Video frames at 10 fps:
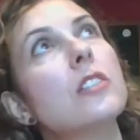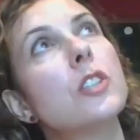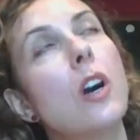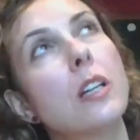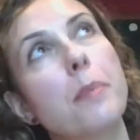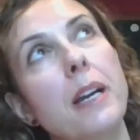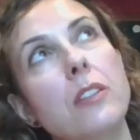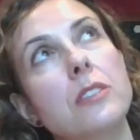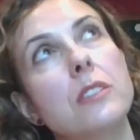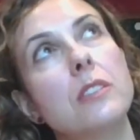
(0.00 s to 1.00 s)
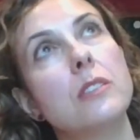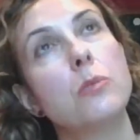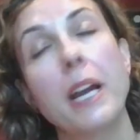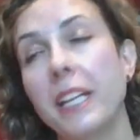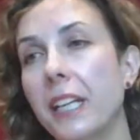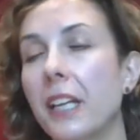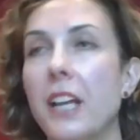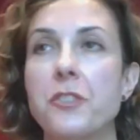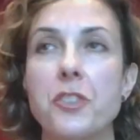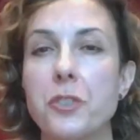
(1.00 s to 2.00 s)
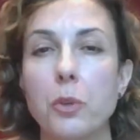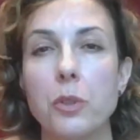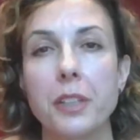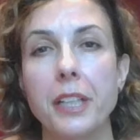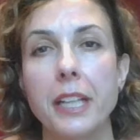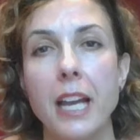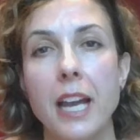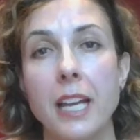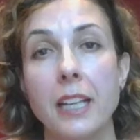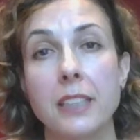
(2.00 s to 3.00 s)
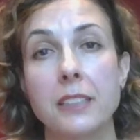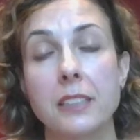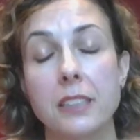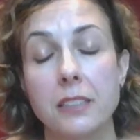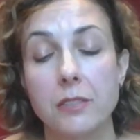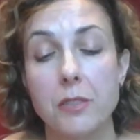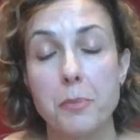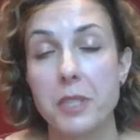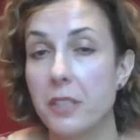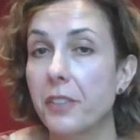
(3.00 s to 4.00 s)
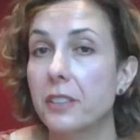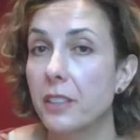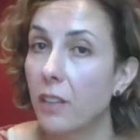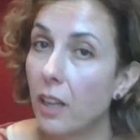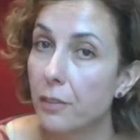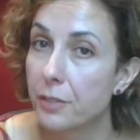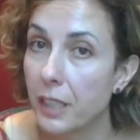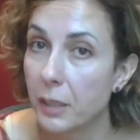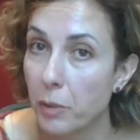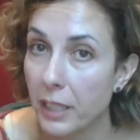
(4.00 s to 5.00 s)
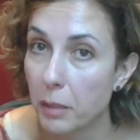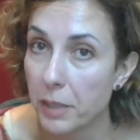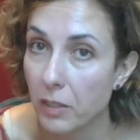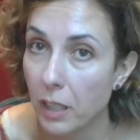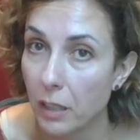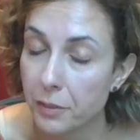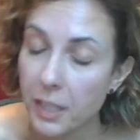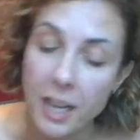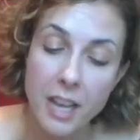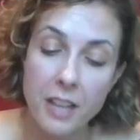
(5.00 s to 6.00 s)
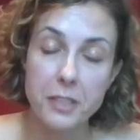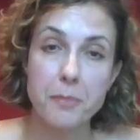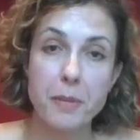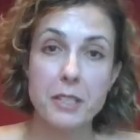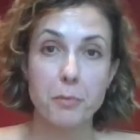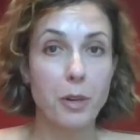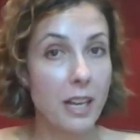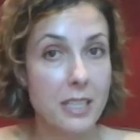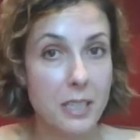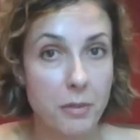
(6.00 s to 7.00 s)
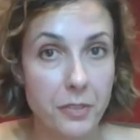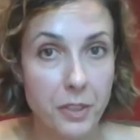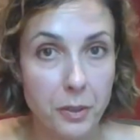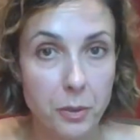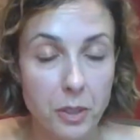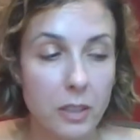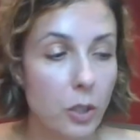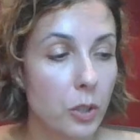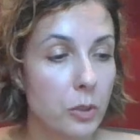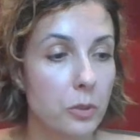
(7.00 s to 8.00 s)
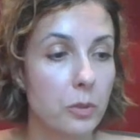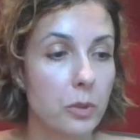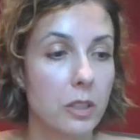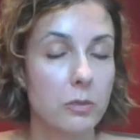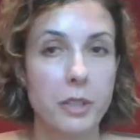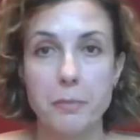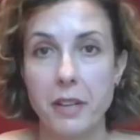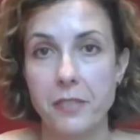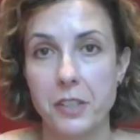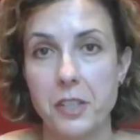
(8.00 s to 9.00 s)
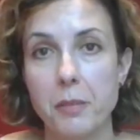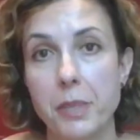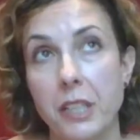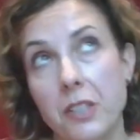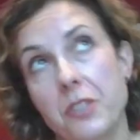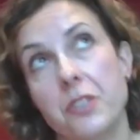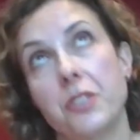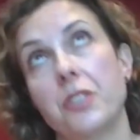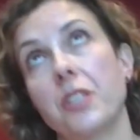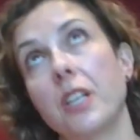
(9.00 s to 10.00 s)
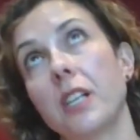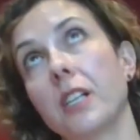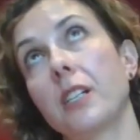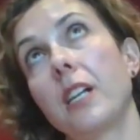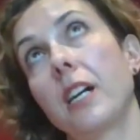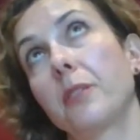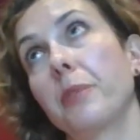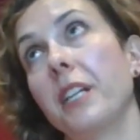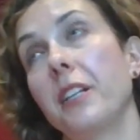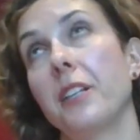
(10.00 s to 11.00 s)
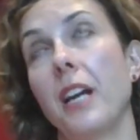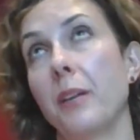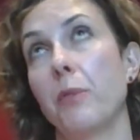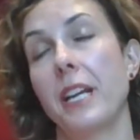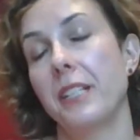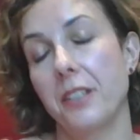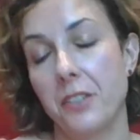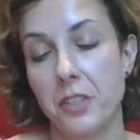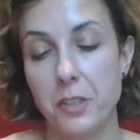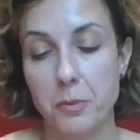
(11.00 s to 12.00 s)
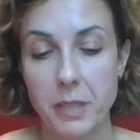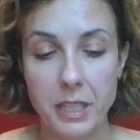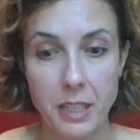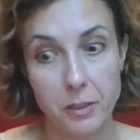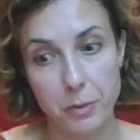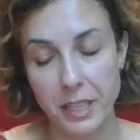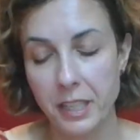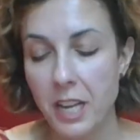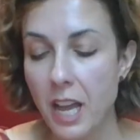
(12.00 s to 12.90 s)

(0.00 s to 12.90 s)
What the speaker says: talk about writing and story and specifically love and writing about love. This may surprise some of you who read my fiction because I write, excuse me, and read,